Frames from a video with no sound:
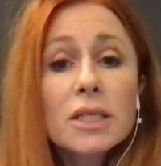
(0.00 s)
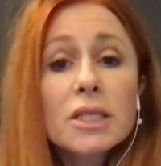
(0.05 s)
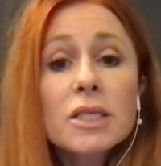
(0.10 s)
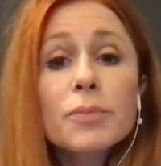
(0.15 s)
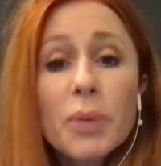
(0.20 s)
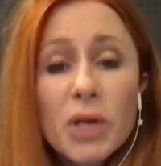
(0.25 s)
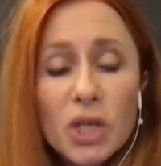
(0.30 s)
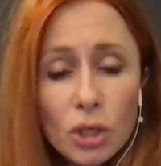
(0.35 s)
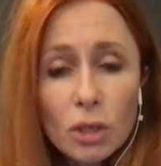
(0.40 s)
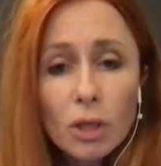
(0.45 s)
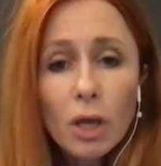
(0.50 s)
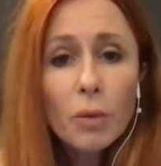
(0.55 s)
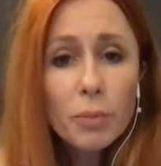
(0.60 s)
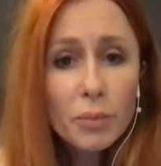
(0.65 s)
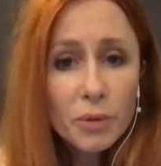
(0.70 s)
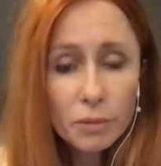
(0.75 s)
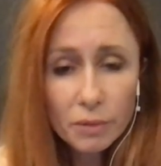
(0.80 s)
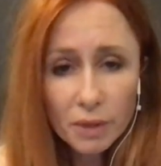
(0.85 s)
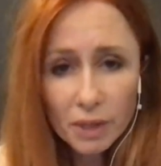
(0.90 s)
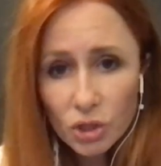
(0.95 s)
special
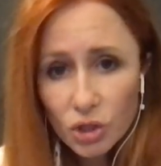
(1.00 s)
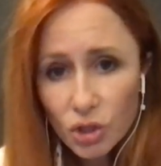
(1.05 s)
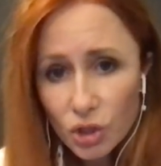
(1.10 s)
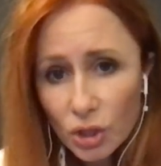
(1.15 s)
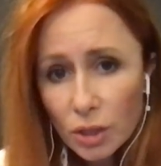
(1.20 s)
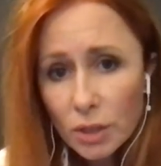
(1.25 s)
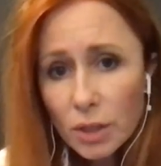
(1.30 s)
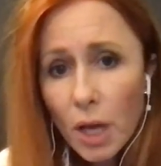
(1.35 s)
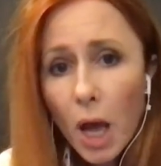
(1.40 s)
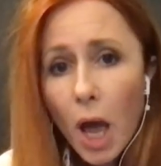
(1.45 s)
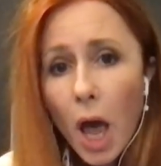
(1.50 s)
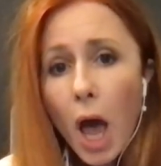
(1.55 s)
operation.